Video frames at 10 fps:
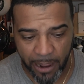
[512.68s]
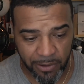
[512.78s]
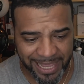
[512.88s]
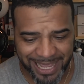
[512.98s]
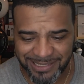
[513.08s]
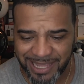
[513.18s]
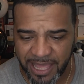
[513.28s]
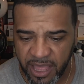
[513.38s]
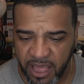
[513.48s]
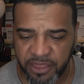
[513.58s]
like I
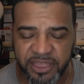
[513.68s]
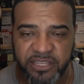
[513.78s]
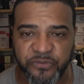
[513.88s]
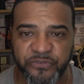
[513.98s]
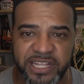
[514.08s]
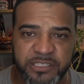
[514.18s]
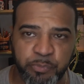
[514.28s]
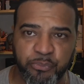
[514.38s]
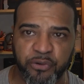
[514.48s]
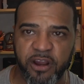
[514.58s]
said, this fits
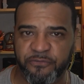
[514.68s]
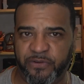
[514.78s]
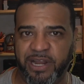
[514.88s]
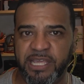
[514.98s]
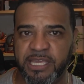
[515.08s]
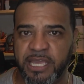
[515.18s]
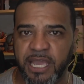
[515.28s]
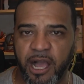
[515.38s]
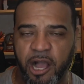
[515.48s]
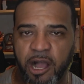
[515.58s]
perfectly
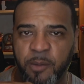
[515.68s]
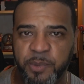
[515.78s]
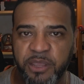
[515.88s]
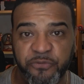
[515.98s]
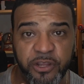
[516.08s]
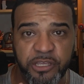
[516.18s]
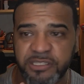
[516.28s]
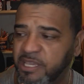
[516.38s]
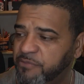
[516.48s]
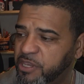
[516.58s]
in front of your
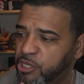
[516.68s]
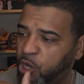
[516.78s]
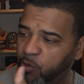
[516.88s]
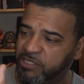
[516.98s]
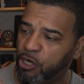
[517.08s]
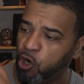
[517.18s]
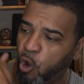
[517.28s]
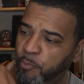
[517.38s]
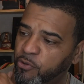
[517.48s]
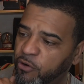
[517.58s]
TV. It's a
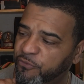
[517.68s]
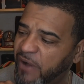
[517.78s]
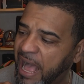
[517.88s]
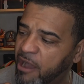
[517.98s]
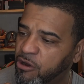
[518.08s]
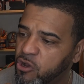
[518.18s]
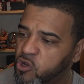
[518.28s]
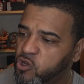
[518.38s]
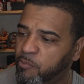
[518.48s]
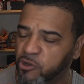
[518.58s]
low profile.
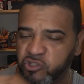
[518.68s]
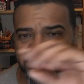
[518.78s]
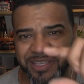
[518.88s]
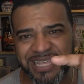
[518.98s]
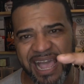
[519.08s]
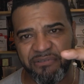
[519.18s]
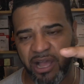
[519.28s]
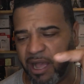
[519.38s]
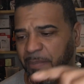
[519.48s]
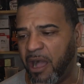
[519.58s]
Most TVs have
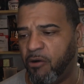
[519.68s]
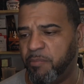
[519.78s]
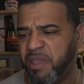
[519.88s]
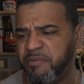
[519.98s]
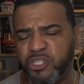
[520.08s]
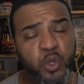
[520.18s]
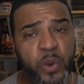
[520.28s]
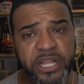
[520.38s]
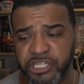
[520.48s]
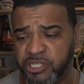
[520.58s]
about maybe
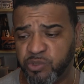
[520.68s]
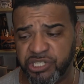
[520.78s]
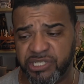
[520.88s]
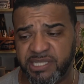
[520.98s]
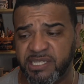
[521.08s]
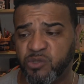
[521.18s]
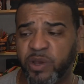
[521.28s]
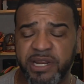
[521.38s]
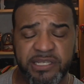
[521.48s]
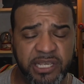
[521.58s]
2 inches, this is
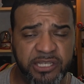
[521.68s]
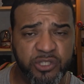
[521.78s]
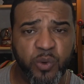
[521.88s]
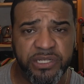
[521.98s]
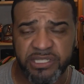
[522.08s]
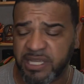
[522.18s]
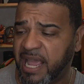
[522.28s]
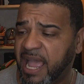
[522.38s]
what it is, 2.5 inches